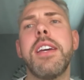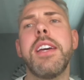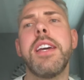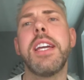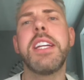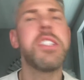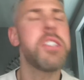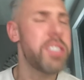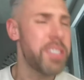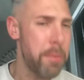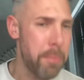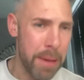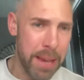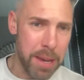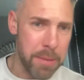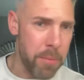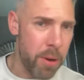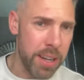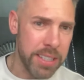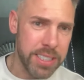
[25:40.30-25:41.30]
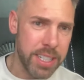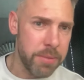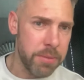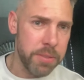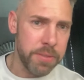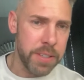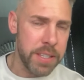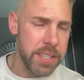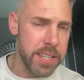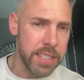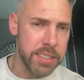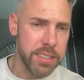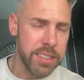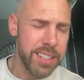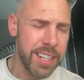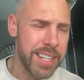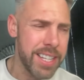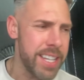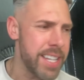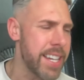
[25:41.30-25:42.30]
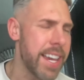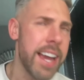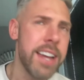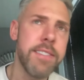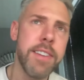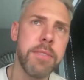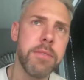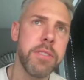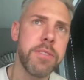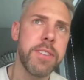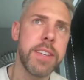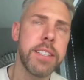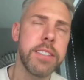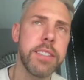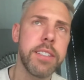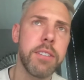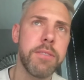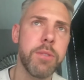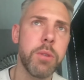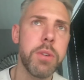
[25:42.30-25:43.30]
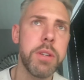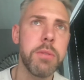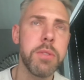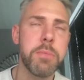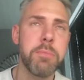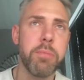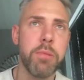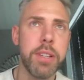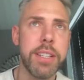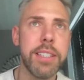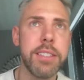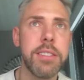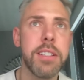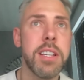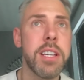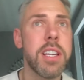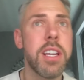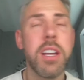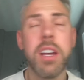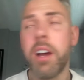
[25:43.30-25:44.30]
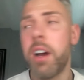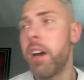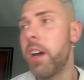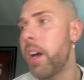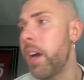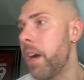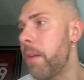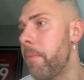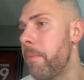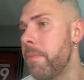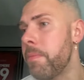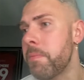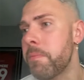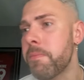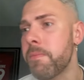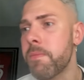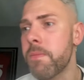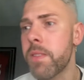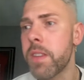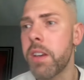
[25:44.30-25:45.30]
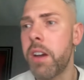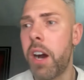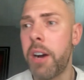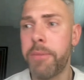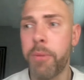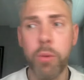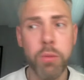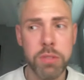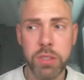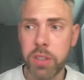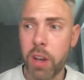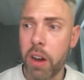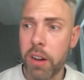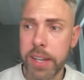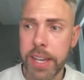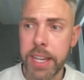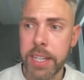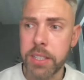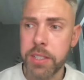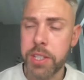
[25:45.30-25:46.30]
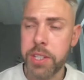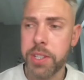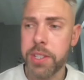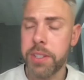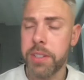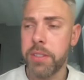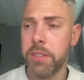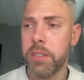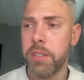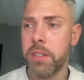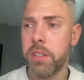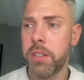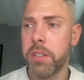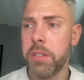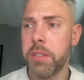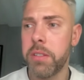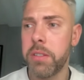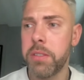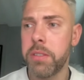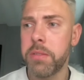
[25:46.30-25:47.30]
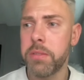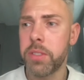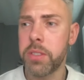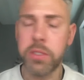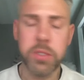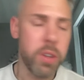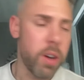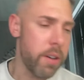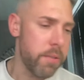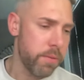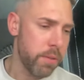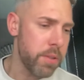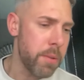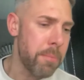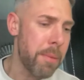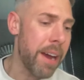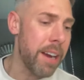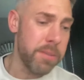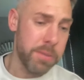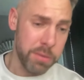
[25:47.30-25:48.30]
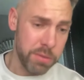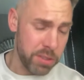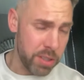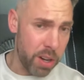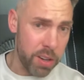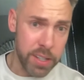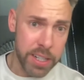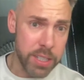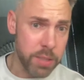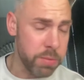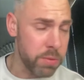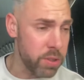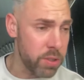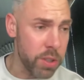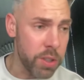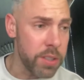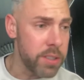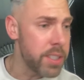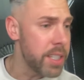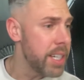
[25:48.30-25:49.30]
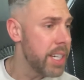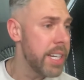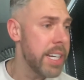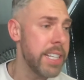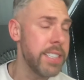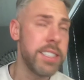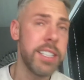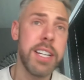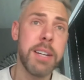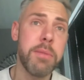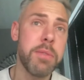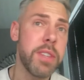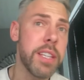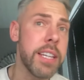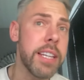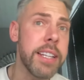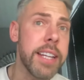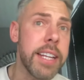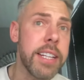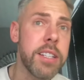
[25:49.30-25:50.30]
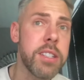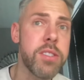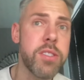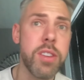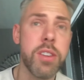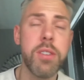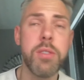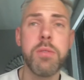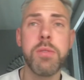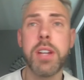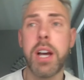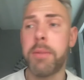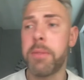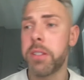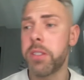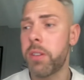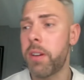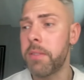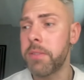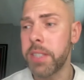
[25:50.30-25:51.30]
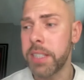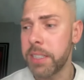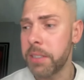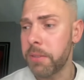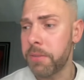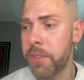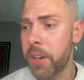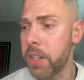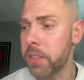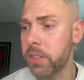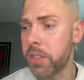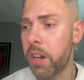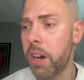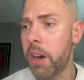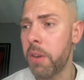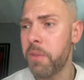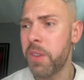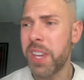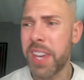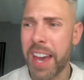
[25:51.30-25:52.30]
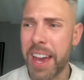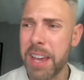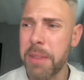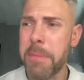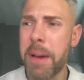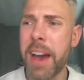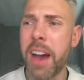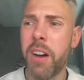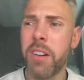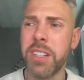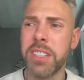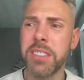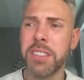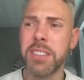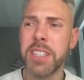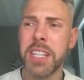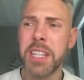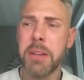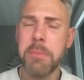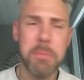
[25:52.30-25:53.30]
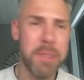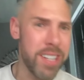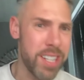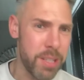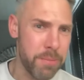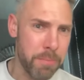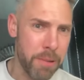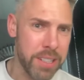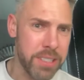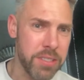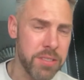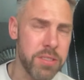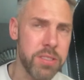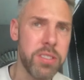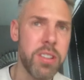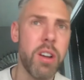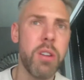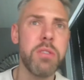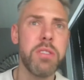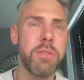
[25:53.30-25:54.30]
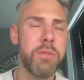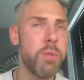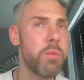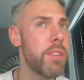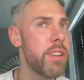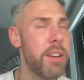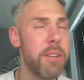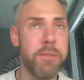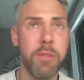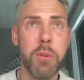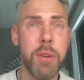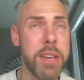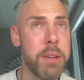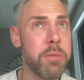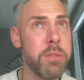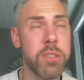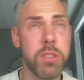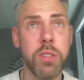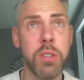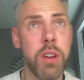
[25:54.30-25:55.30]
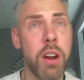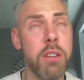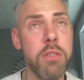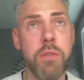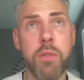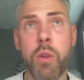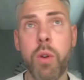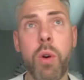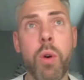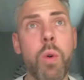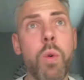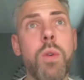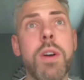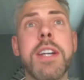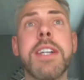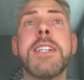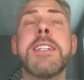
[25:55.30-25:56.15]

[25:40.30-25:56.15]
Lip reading: just epitomised everything yesterday. He gave everything, and I thought he was brilliant. I thought Sarkic, so starting from the back, I thought Sarkic was good. He did everything he needed to. A couple of times in the first half, he came out and made his presence known. I thought he was good overall.